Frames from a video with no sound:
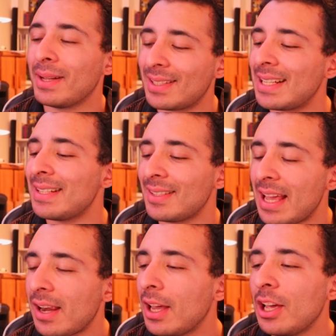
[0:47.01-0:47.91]
but since
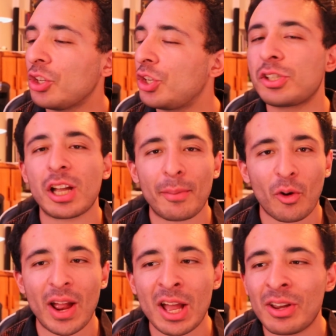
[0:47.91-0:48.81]
then, she's come
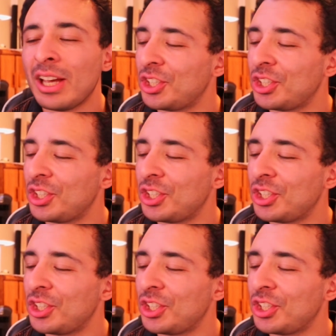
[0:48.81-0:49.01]
around,